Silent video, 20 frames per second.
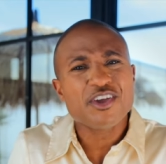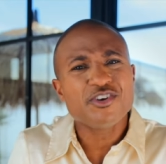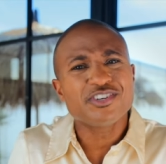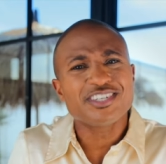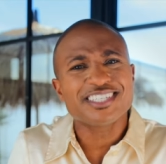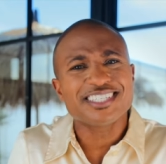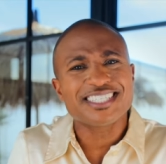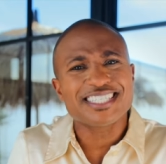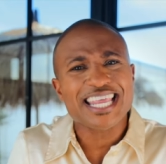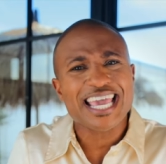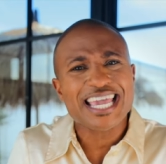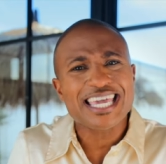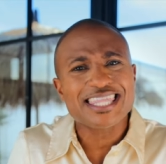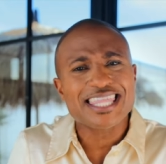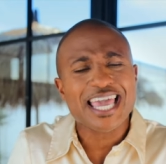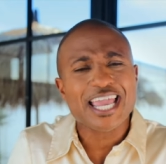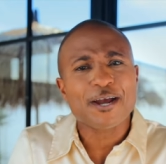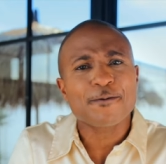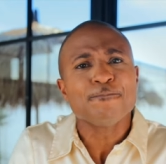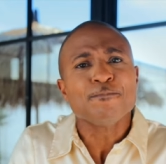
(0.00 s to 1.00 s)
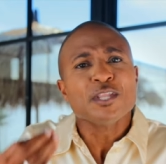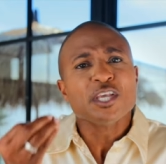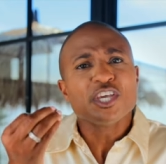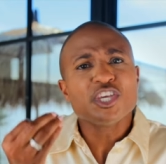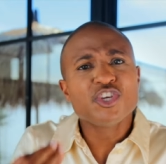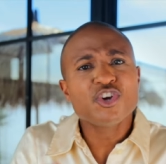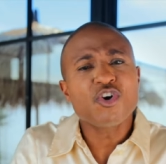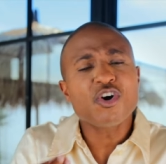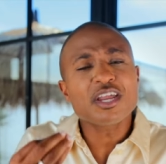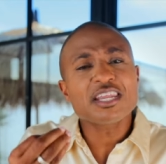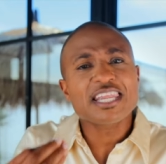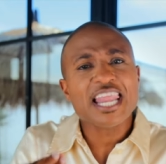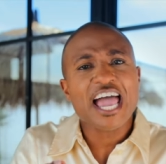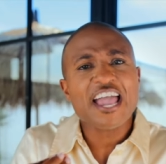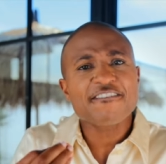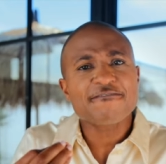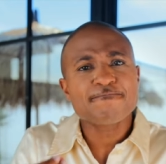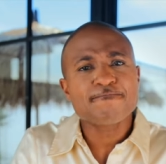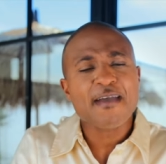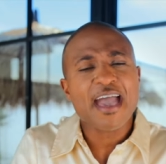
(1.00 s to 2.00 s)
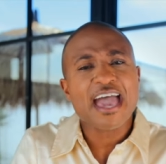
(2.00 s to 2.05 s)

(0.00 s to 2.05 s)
you should stay there. you your life